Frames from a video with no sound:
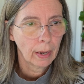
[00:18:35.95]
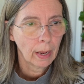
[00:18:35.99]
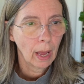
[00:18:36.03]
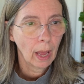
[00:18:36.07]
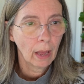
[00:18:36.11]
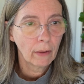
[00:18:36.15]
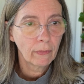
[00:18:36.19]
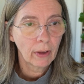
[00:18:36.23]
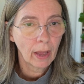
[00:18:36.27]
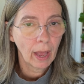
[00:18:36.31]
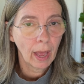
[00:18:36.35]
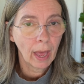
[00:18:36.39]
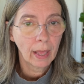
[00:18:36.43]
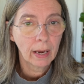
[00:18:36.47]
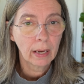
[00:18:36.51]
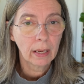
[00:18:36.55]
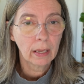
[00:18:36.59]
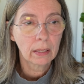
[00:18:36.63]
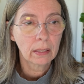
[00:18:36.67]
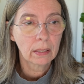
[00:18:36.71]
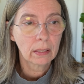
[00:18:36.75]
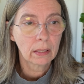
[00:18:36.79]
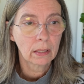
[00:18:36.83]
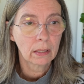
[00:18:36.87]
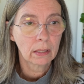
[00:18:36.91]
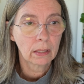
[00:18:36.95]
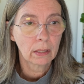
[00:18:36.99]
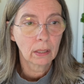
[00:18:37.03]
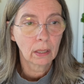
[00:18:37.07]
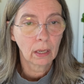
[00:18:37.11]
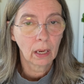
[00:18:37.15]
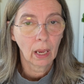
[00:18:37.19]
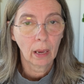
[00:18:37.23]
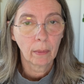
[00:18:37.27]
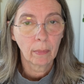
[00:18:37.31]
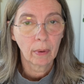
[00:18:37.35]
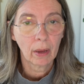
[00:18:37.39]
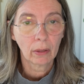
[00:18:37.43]
I've had it since it
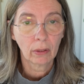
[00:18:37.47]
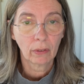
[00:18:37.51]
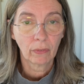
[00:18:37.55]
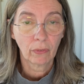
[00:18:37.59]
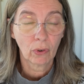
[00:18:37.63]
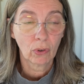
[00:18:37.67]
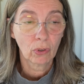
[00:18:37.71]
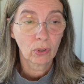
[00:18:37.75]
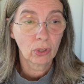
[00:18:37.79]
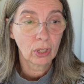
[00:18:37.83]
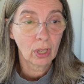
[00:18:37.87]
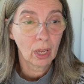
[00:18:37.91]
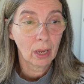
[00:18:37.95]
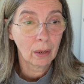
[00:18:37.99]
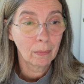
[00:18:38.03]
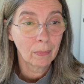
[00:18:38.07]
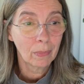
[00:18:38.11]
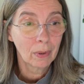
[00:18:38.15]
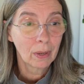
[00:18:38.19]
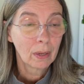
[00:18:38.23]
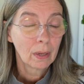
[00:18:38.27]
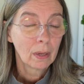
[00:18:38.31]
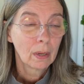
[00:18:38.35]
came out the first time,